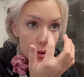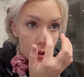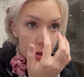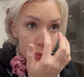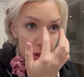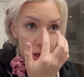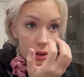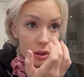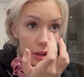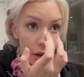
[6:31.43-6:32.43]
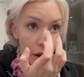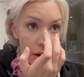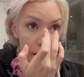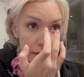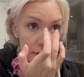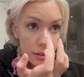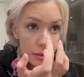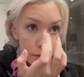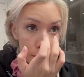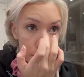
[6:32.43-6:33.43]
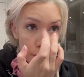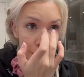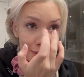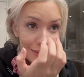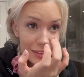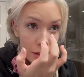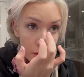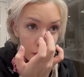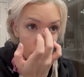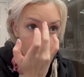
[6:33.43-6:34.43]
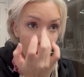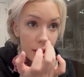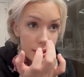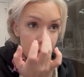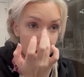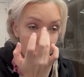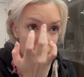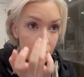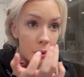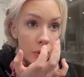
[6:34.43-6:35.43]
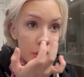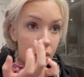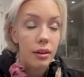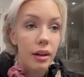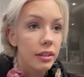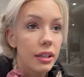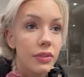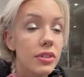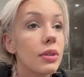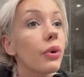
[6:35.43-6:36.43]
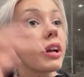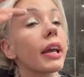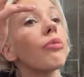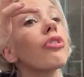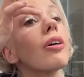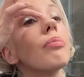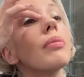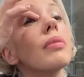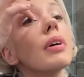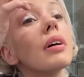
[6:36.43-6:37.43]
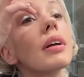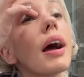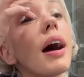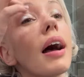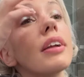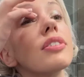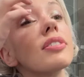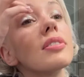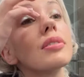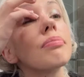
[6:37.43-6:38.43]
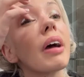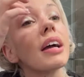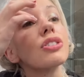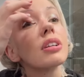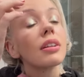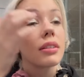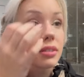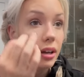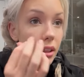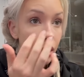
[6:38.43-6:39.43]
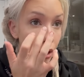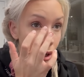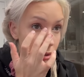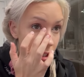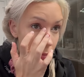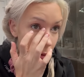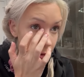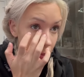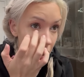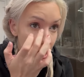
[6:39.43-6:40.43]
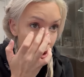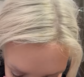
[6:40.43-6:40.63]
And then I got in a car accident. While I still had pneumonia, I didn't even see where it came from. Guy just smashed into the side of the car, T-boned me.